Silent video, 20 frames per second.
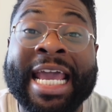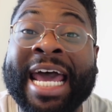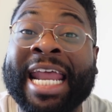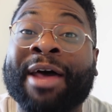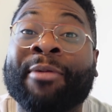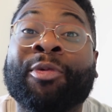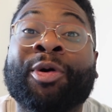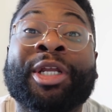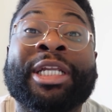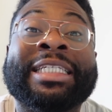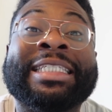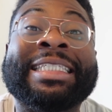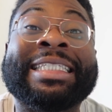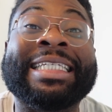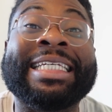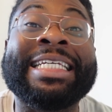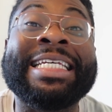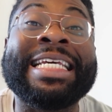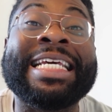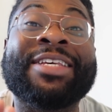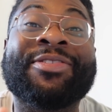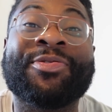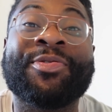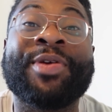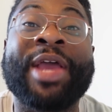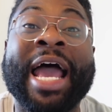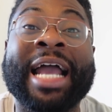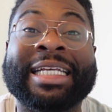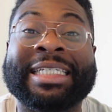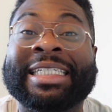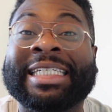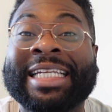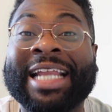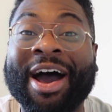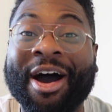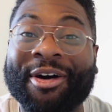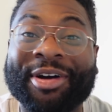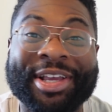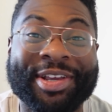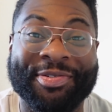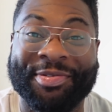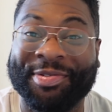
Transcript: And I'm gonna see his reaction, how he